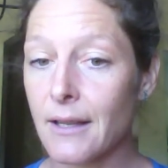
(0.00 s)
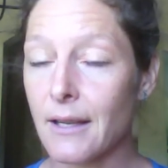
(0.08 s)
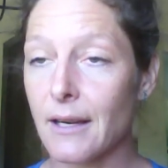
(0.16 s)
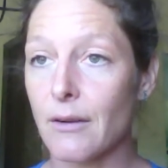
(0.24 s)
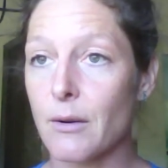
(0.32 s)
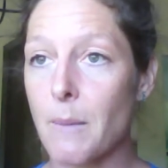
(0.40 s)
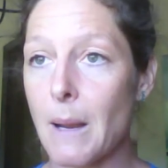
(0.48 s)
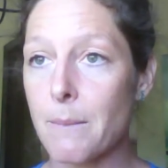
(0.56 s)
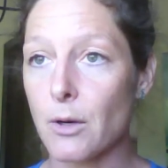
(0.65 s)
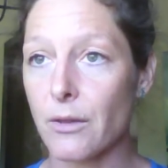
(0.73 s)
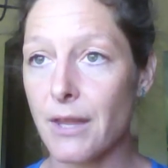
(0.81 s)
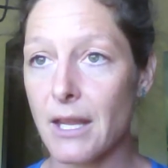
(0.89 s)
And I
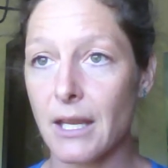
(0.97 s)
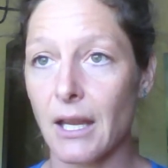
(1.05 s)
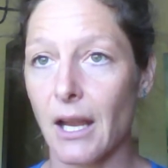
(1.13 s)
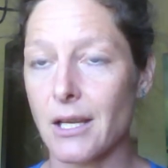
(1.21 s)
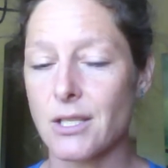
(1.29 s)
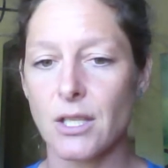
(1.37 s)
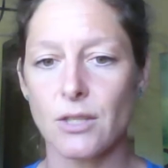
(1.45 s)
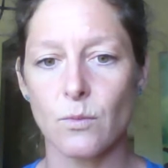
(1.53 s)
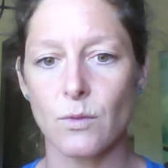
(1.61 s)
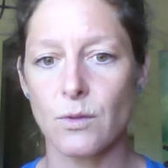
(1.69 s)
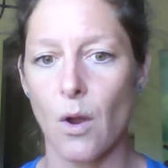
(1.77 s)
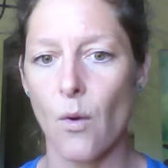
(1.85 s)
remember thinking, I just
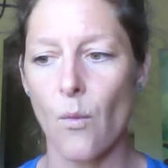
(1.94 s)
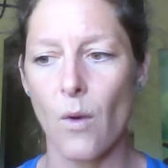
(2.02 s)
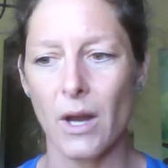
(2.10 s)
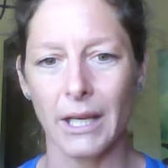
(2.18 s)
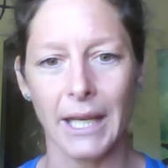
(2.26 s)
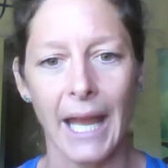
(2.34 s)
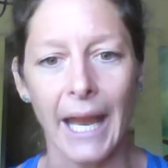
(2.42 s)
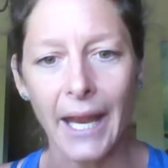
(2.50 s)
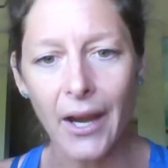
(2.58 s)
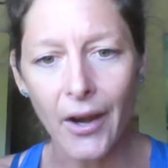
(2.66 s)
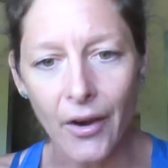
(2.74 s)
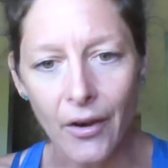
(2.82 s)
don't want to
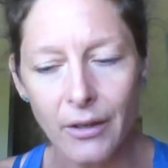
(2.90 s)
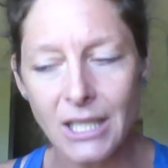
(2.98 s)
care.